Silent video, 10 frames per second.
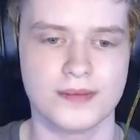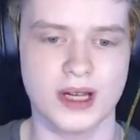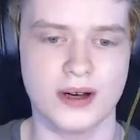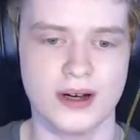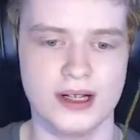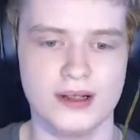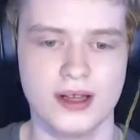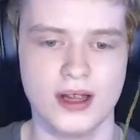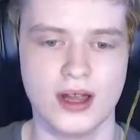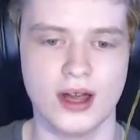Alright.
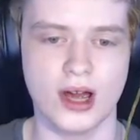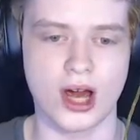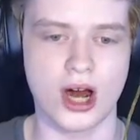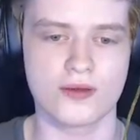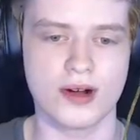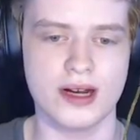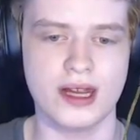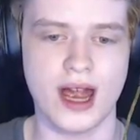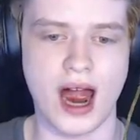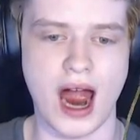
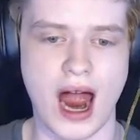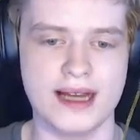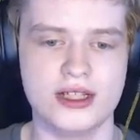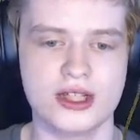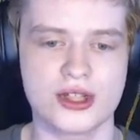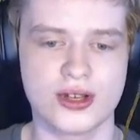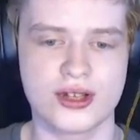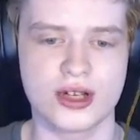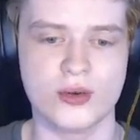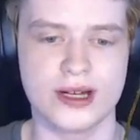Already, I just took
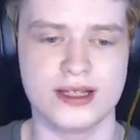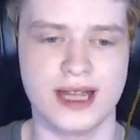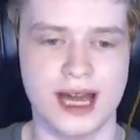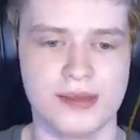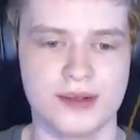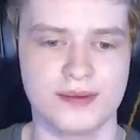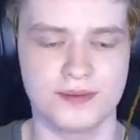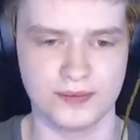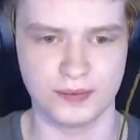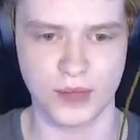a quick nap.
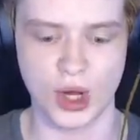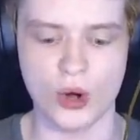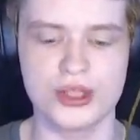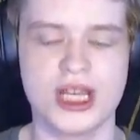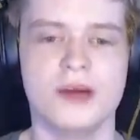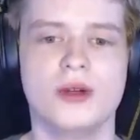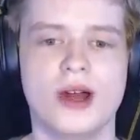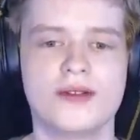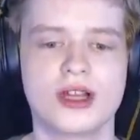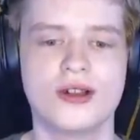Oh damn, do we
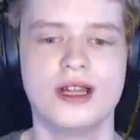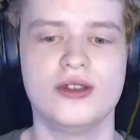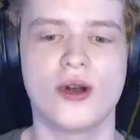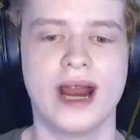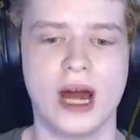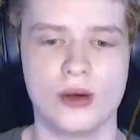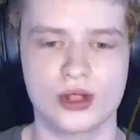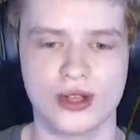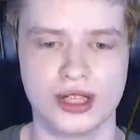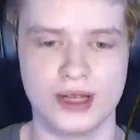have to clean our house?
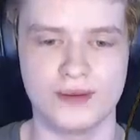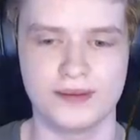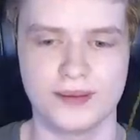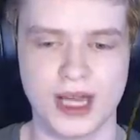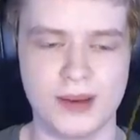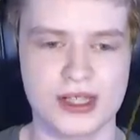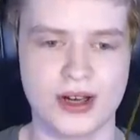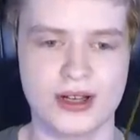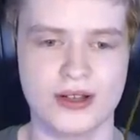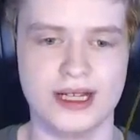Goddamn. I mean, it's
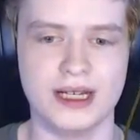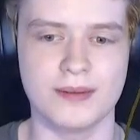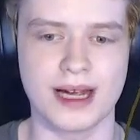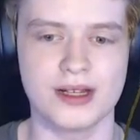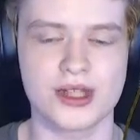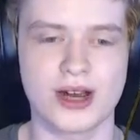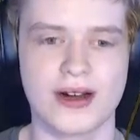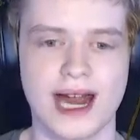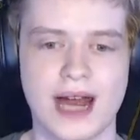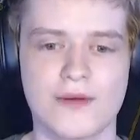called Cleaning Madness.
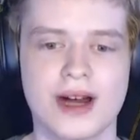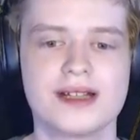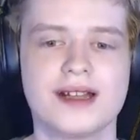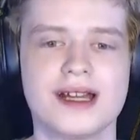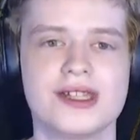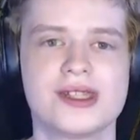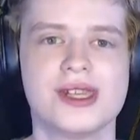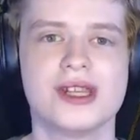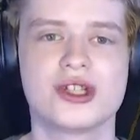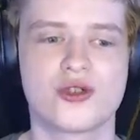Alright, I recognize
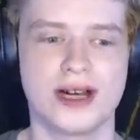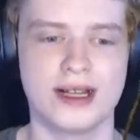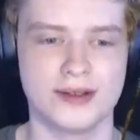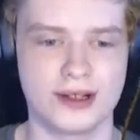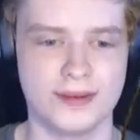this trailer.